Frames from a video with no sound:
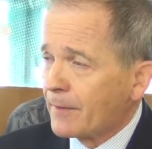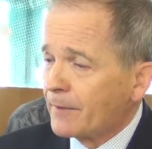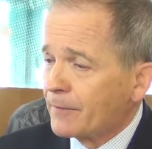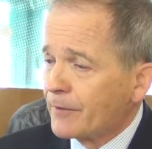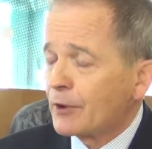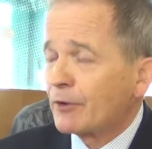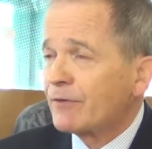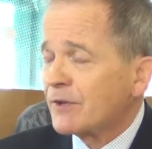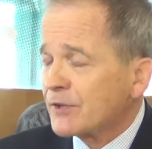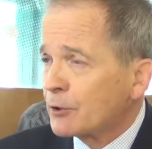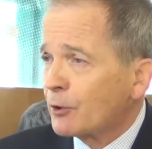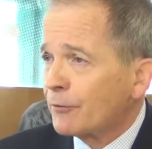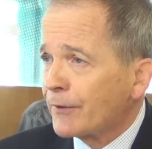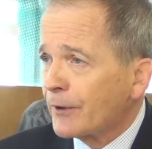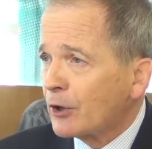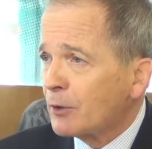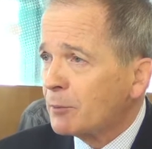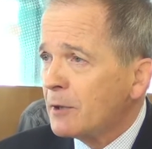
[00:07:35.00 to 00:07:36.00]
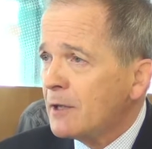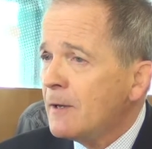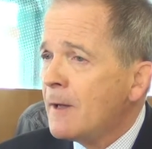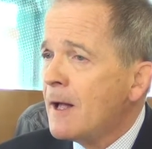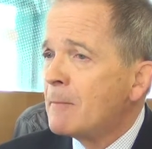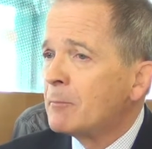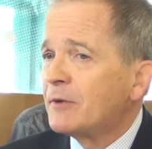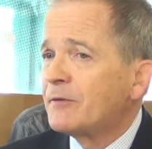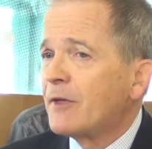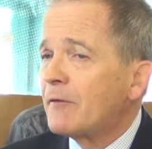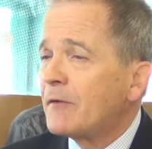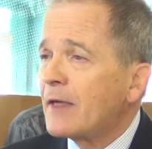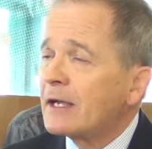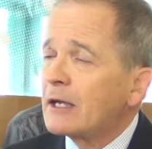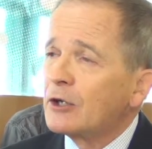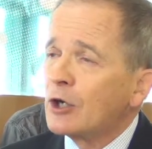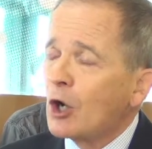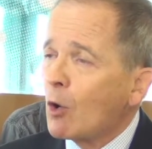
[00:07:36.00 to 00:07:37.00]
their physical therapy, but then they
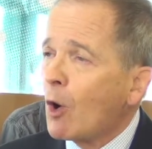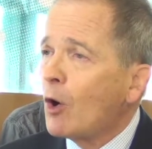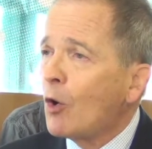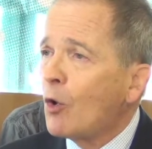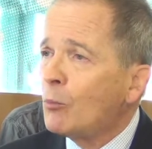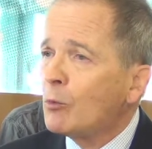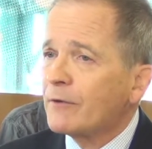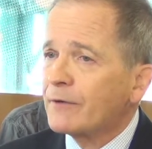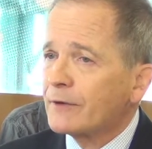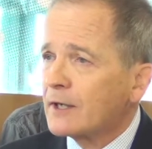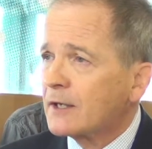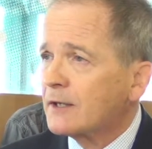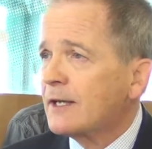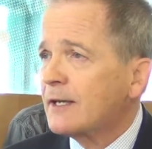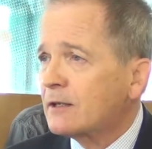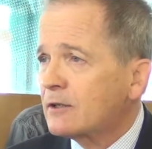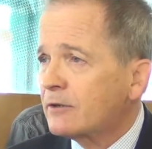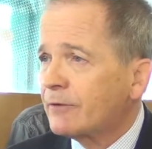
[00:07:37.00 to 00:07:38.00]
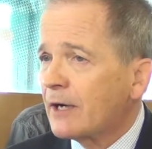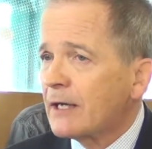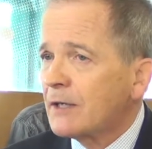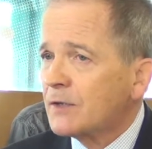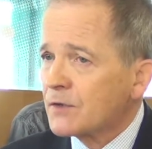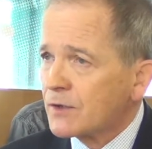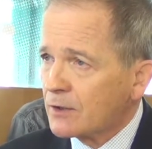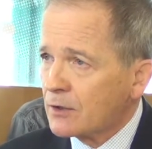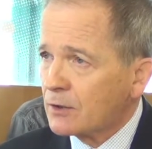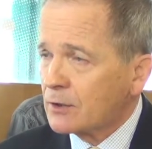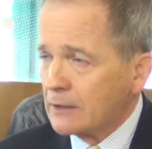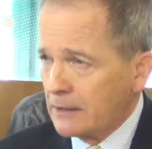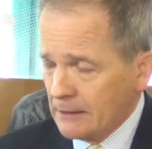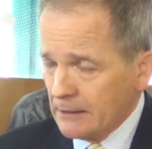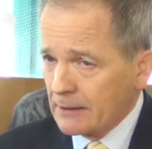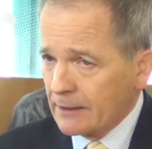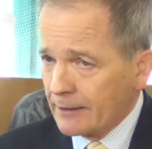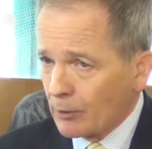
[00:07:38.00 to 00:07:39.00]
can go home with a Connect device
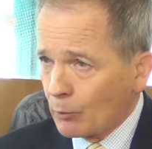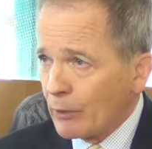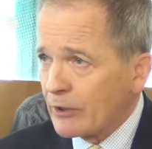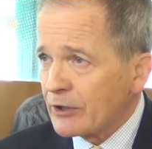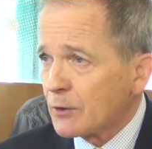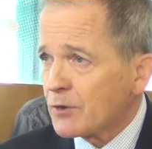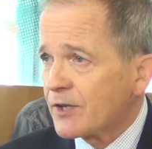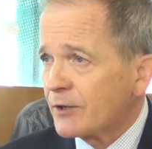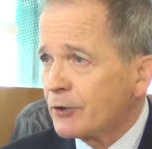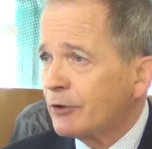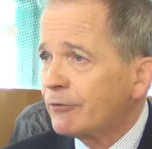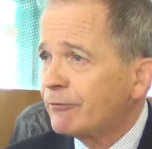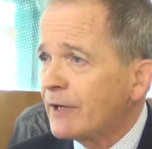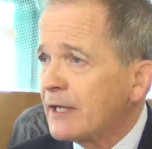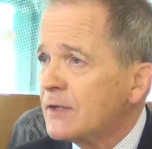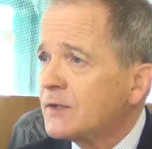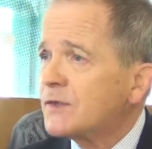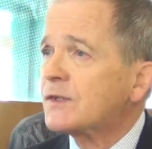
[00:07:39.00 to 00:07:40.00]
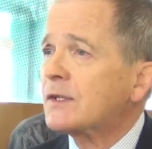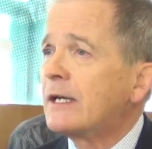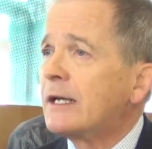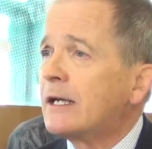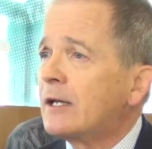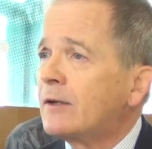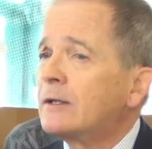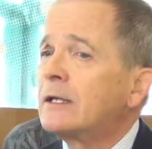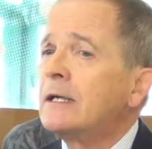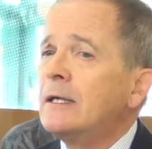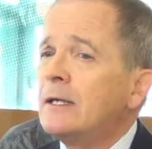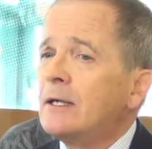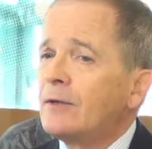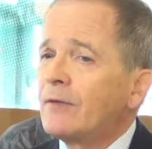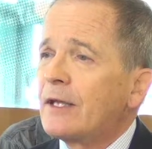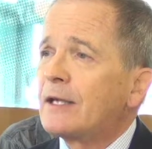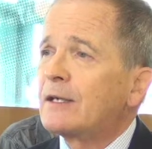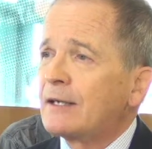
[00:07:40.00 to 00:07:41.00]
and a Windows interface, and
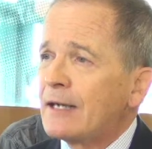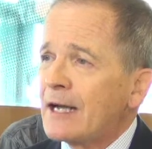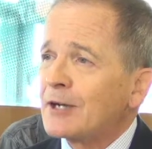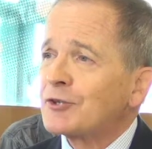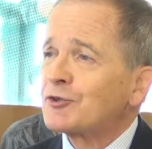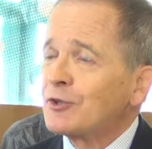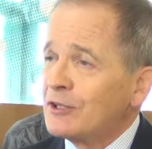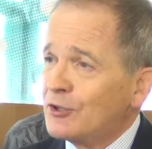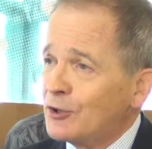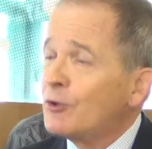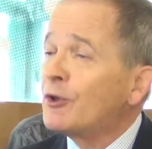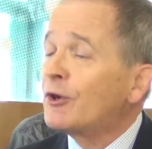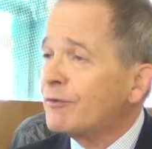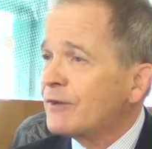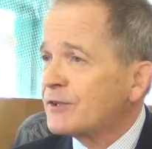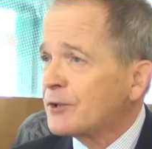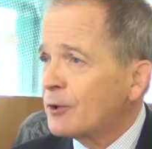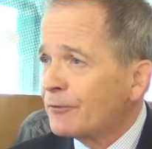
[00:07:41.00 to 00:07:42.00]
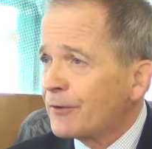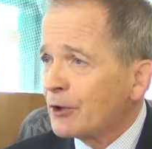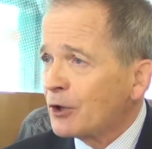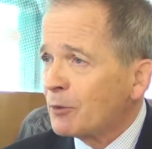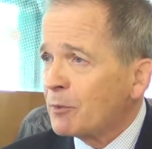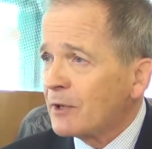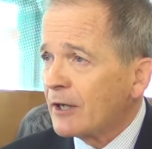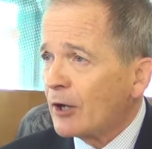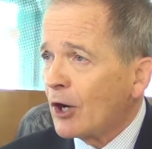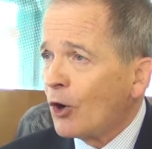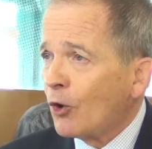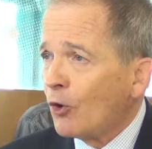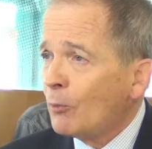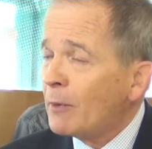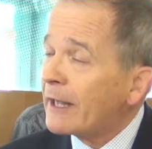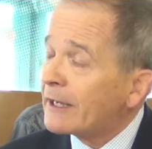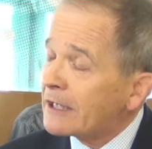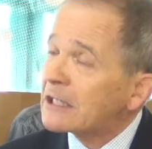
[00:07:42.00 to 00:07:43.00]
they can actually do their physical therapy at
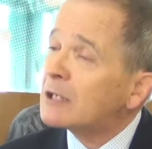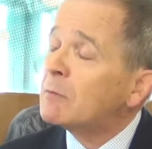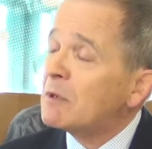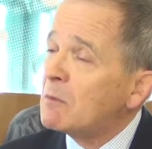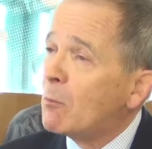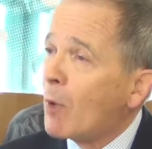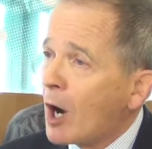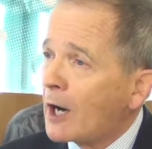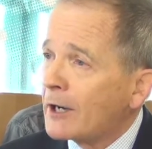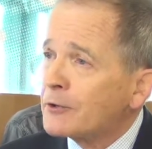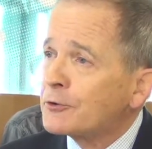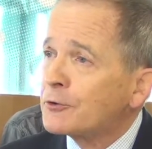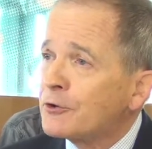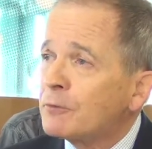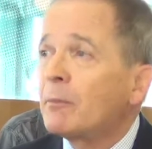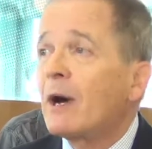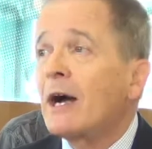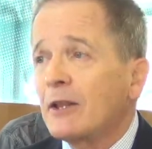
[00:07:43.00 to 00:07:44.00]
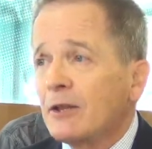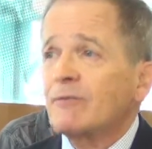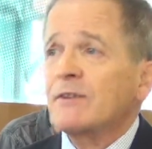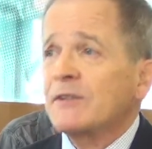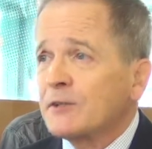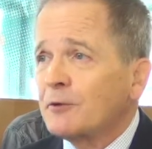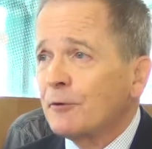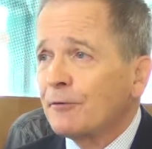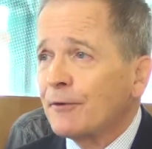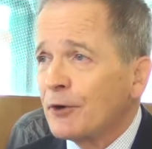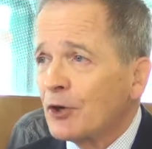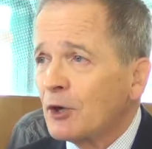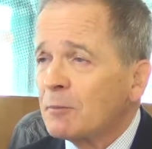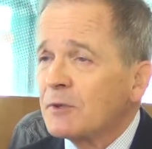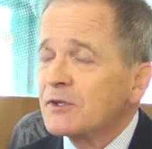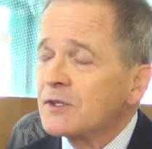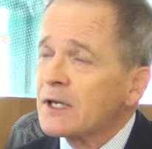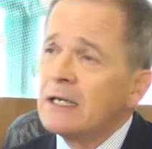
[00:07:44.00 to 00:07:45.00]
home, and it can be monitored by the physical
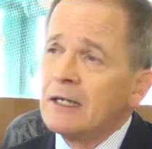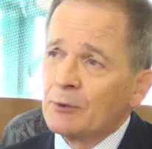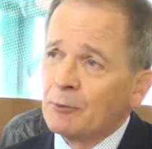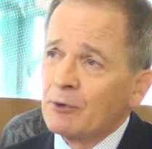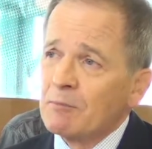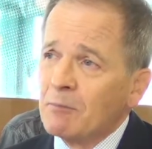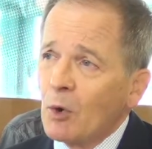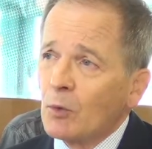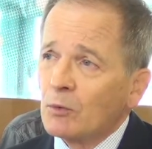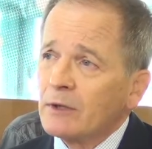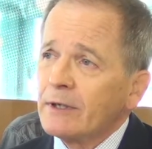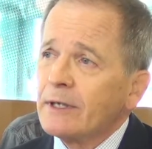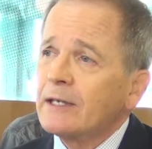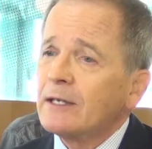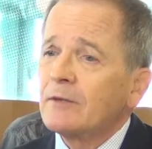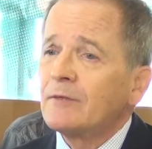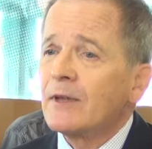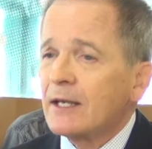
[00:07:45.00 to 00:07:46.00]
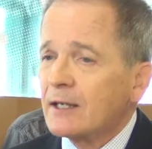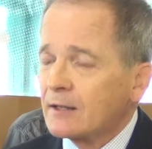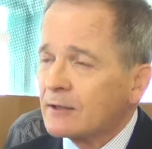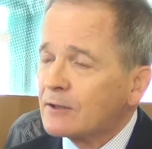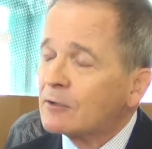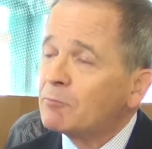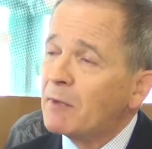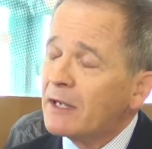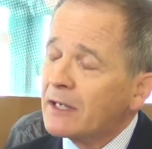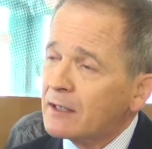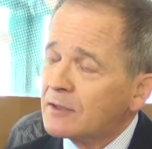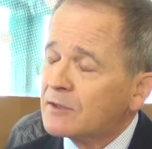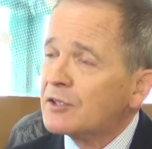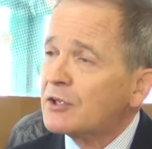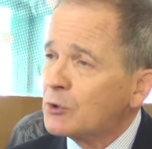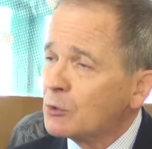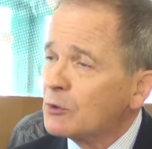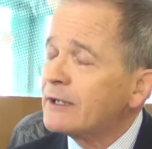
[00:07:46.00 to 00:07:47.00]
therapist remotely, and they can
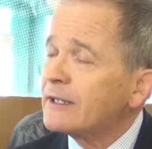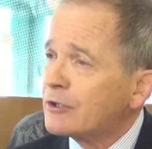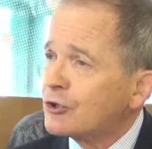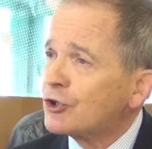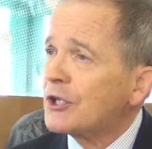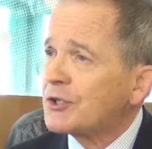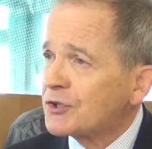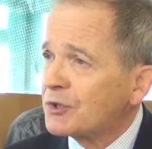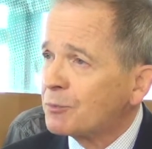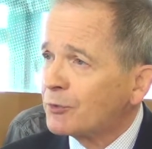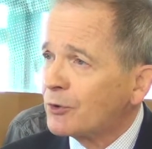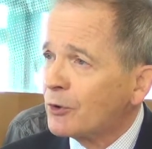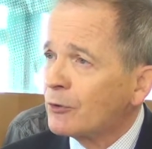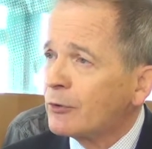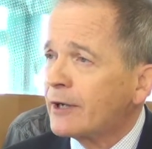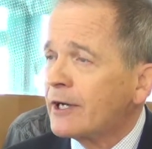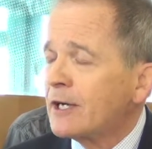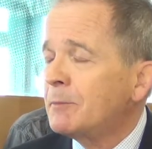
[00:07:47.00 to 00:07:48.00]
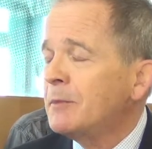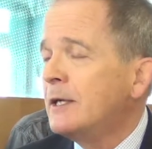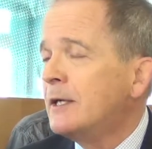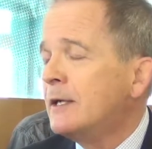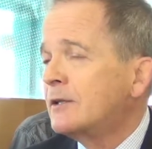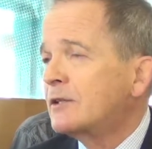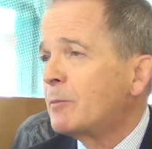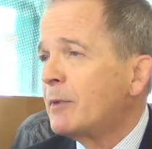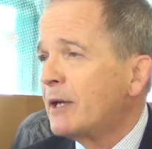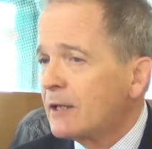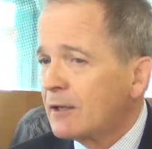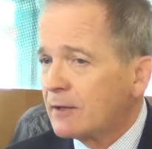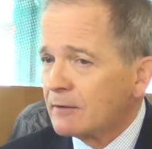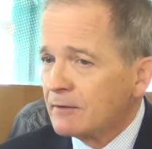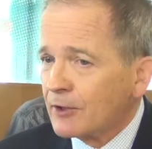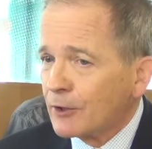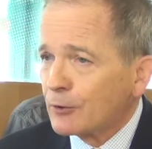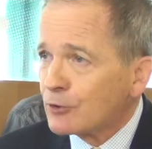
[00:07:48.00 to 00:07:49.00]
continually adjust the program to make it
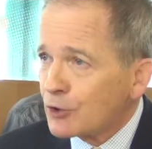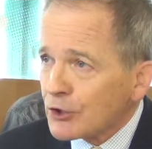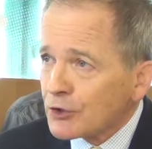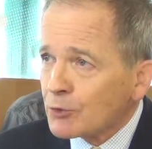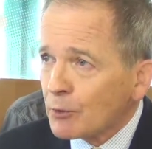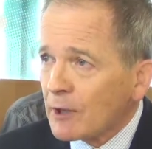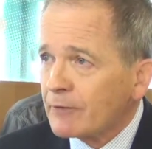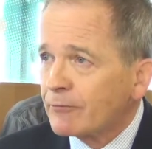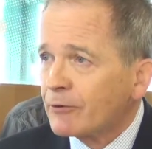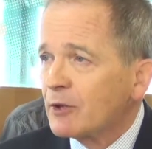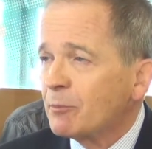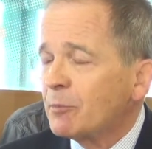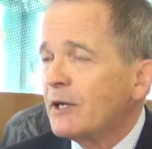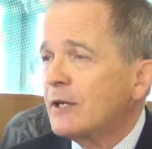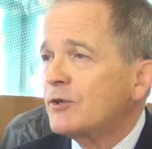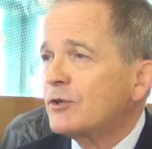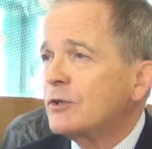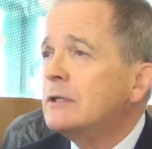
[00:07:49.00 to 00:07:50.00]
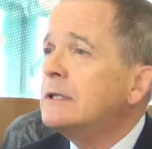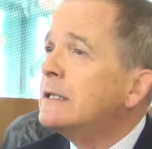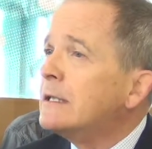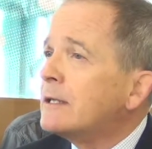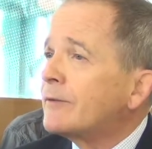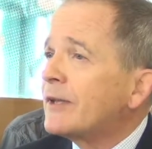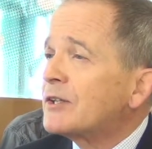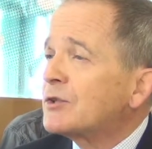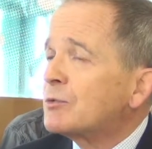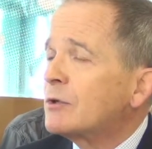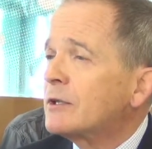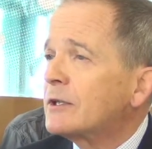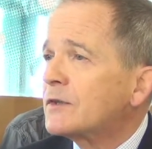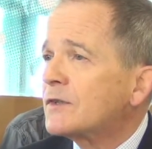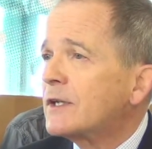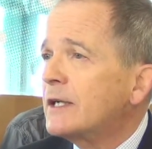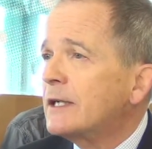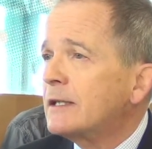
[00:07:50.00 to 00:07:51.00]
just right for the patient. That's real
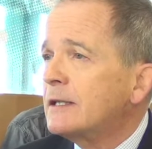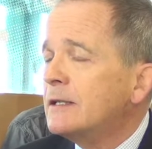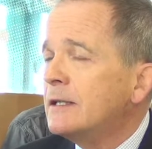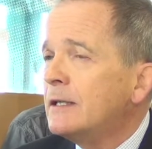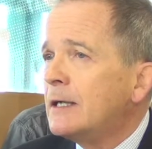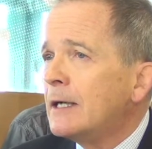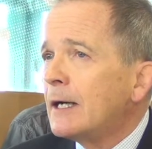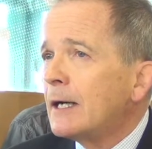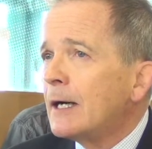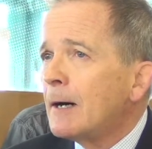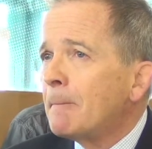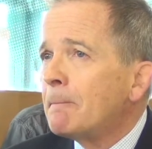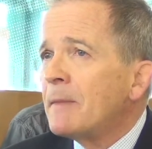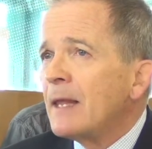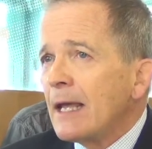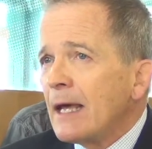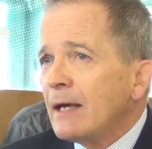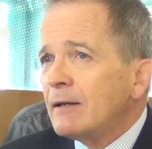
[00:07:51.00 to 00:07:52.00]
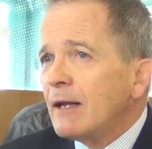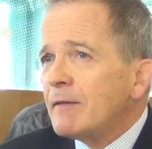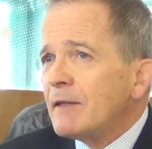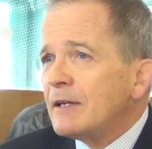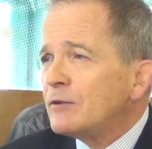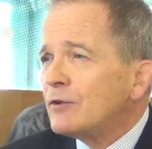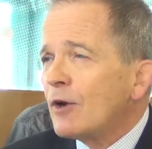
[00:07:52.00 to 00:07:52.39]
exciting. And then